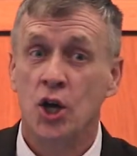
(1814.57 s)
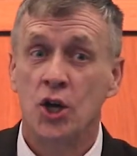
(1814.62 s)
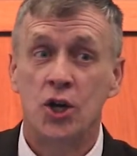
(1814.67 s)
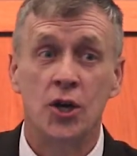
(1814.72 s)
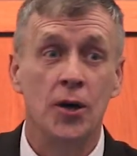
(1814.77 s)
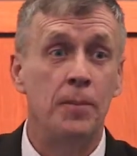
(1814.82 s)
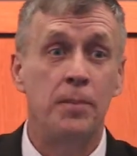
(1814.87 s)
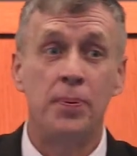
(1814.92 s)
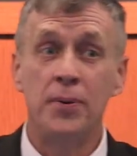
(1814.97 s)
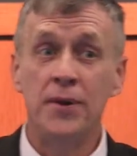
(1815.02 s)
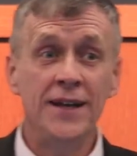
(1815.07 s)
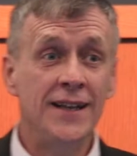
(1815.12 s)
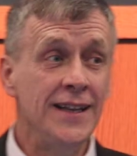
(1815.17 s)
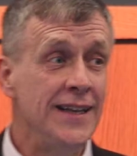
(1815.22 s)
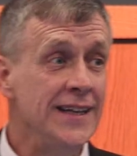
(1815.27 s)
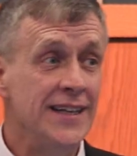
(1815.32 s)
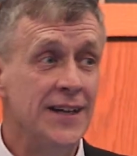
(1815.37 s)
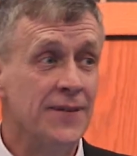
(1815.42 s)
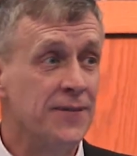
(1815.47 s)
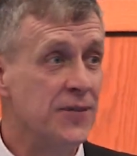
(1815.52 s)

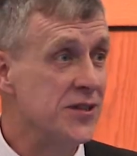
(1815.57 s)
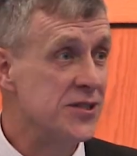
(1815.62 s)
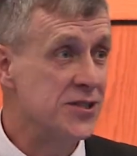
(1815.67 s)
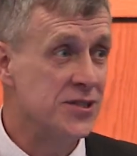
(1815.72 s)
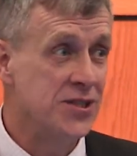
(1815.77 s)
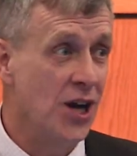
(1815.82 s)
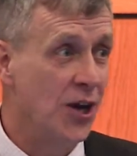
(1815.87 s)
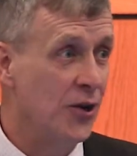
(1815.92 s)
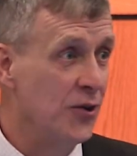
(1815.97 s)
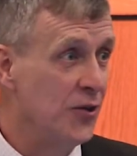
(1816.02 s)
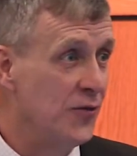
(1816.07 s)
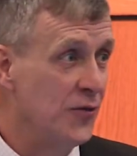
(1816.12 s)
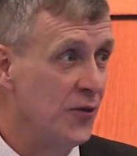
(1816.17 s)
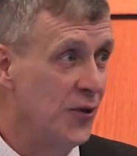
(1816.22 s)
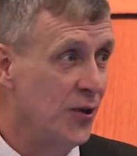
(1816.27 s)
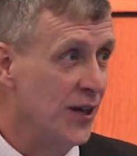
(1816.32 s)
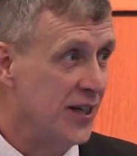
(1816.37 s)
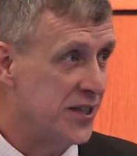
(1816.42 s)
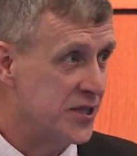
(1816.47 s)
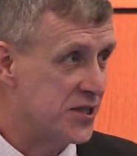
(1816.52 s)
Completely different tone of
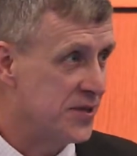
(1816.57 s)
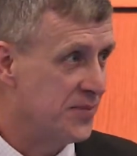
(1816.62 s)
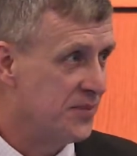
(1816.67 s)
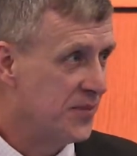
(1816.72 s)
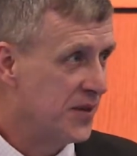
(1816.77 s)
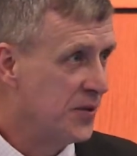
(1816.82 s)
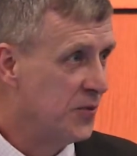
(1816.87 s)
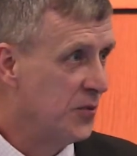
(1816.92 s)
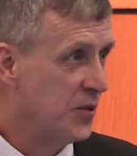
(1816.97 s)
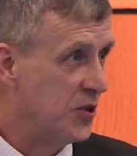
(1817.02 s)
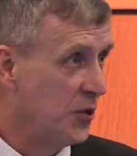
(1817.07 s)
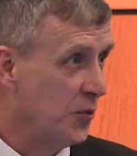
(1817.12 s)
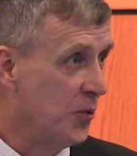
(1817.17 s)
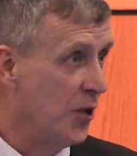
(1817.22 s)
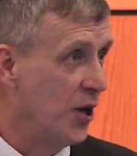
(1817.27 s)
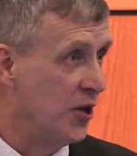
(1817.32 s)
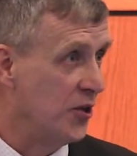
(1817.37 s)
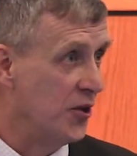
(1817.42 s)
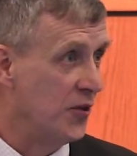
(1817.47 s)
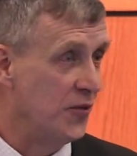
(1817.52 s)
voice with the
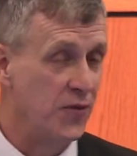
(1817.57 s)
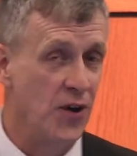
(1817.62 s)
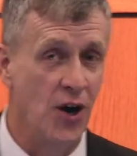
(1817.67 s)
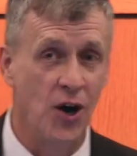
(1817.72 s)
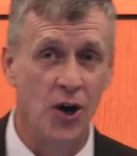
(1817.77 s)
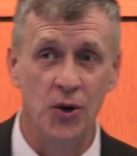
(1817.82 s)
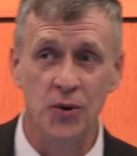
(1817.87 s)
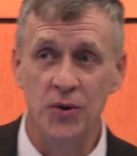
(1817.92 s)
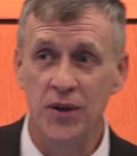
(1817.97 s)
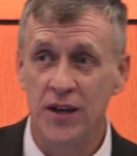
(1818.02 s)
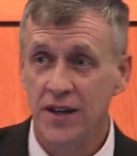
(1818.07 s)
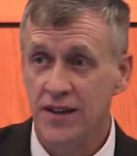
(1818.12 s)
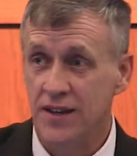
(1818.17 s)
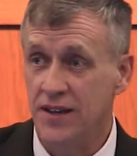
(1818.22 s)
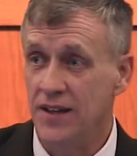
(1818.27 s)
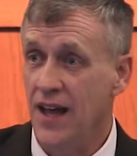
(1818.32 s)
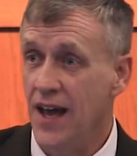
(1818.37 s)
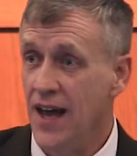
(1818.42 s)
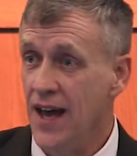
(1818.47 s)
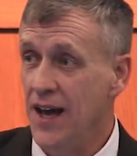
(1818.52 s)
one on the phone
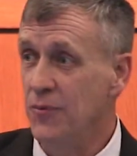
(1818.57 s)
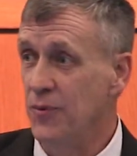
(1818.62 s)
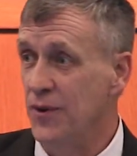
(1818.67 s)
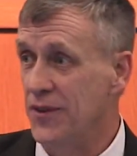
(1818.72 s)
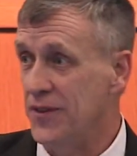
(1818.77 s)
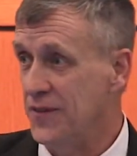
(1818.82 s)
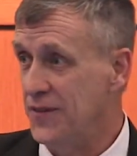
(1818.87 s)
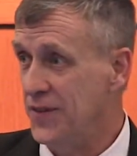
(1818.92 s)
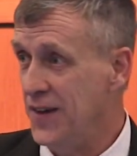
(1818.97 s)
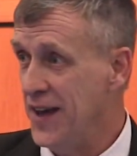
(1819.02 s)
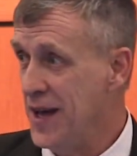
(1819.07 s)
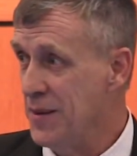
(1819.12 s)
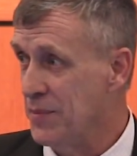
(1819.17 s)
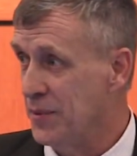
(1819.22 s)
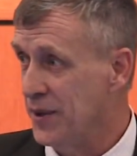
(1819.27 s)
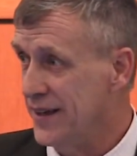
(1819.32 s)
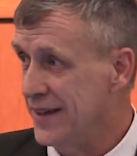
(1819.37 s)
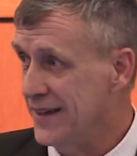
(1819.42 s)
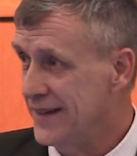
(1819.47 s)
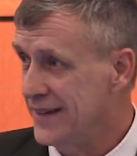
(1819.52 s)
than they had with the
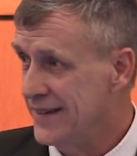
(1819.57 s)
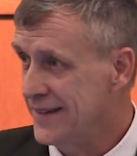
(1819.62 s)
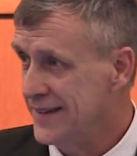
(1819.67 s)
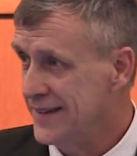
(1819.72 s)
family.